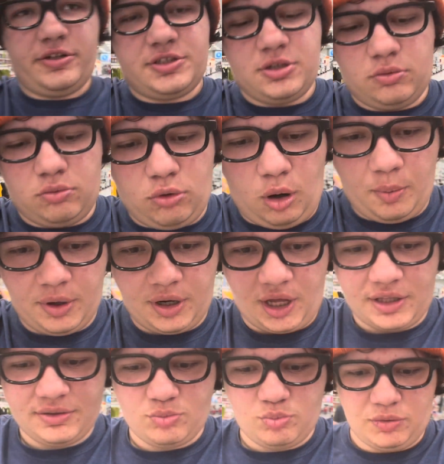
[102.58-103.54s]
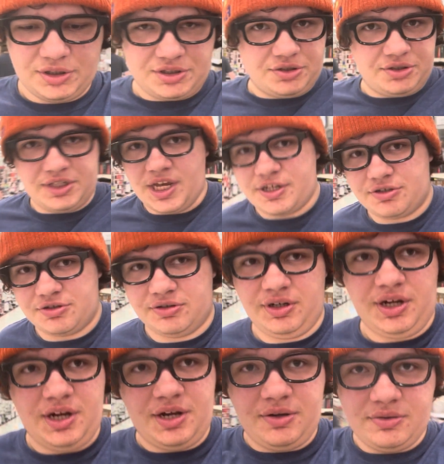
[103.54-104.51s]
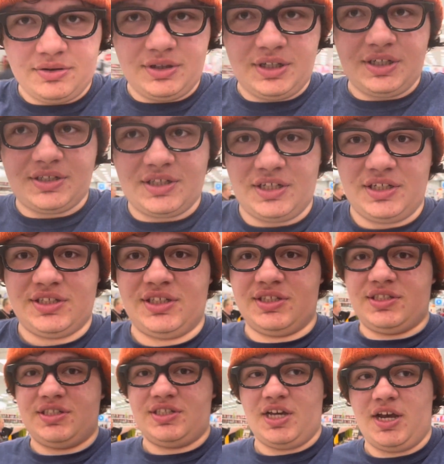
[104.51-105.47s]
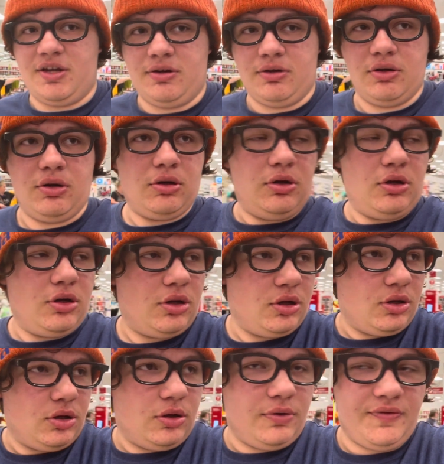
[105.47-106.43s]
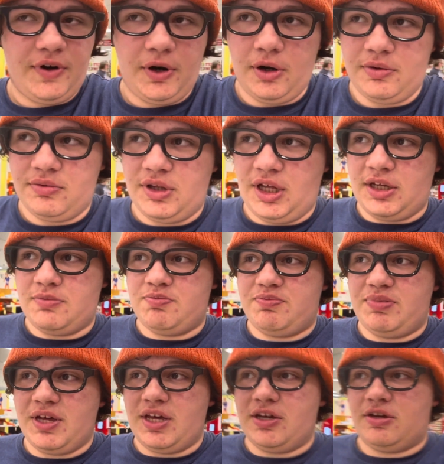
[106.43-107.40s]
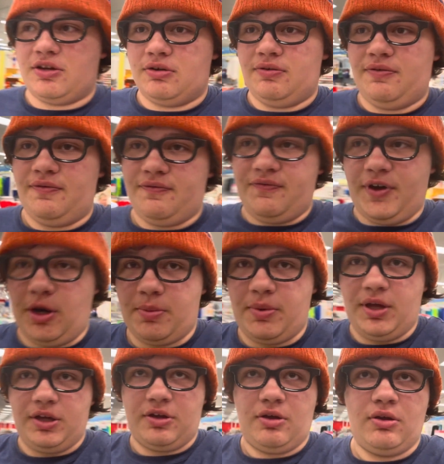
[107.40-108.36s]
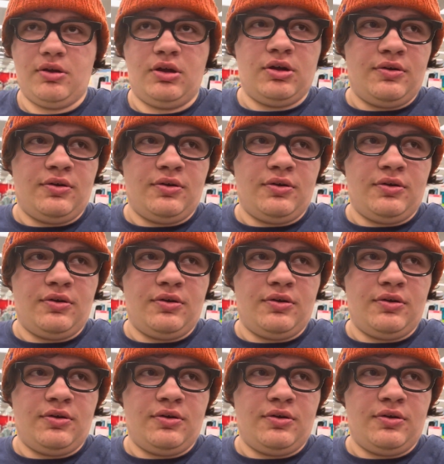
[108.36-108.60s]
to the Walmart I went to yesterday, this thing's insane. Very big. Very like very big. Big. Very big. Very big.